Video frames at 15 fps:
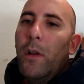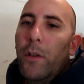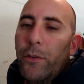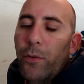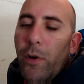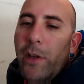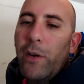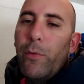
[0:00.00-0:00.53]

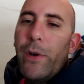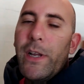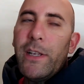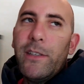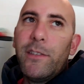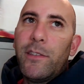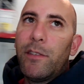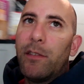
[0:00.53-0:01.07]
So
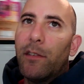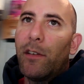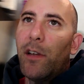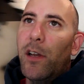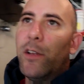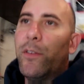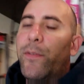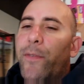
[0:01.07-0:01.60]
anyways,
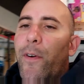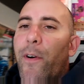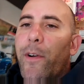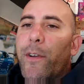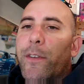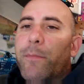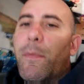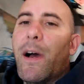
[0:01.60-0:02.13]
as
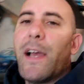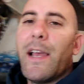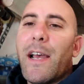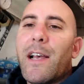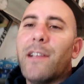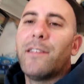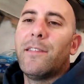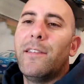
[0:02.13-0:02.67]
far as my
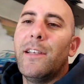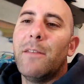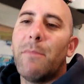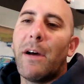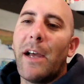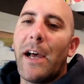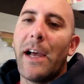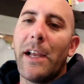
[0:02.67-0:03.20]
SC and
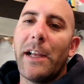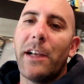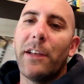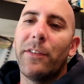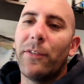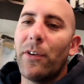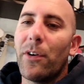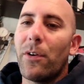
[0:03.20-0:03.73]
my
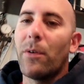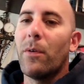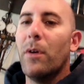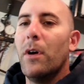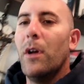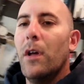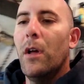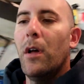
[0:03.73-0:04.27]
IS go,
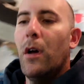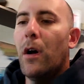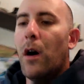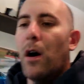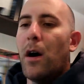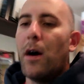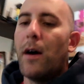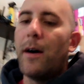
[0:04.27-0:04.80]

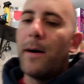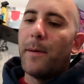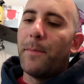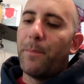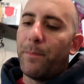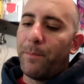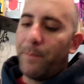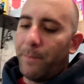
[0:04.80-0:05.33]

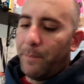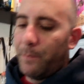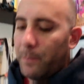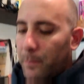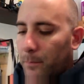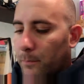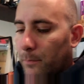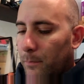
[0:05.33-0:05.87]
not
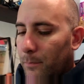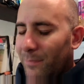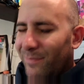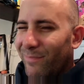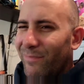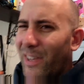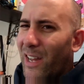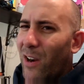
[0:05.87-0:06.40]

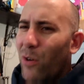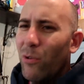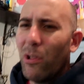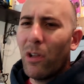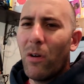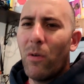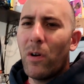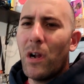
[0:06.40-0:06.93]
a whole
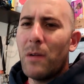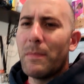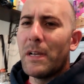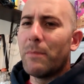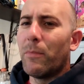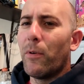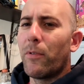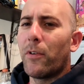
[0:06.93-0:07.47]
lot going on,
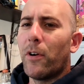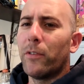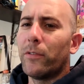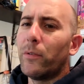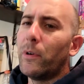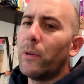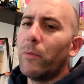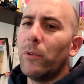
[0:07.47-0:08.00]
man. Both cars
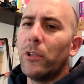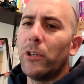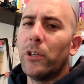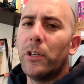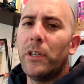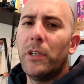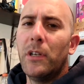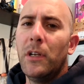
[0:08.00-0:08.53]
are running really
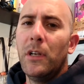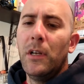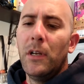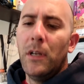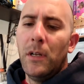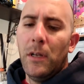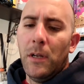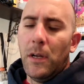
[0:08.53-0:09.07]
good.
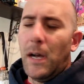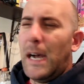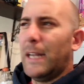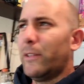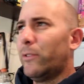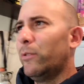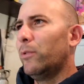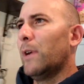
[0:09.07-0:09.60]

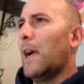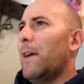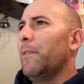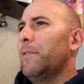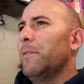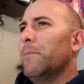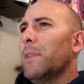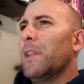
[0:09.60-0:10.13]
I do
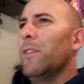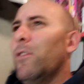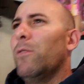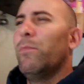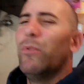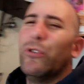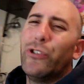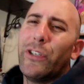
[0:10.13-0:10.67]
have some like
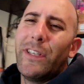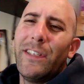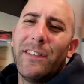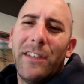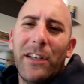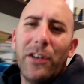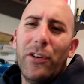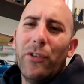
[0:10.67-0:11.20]
little bullshit
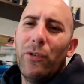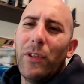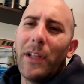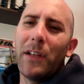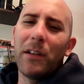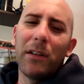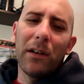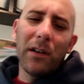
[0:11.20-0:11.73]
things I need to do,
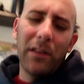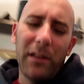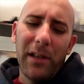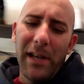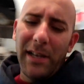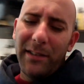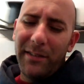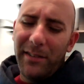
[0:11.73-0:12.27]
like
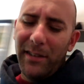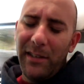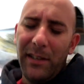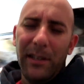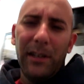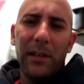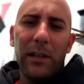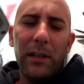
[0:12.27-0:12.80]
the
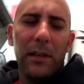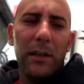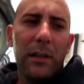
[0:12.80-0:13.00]
SC.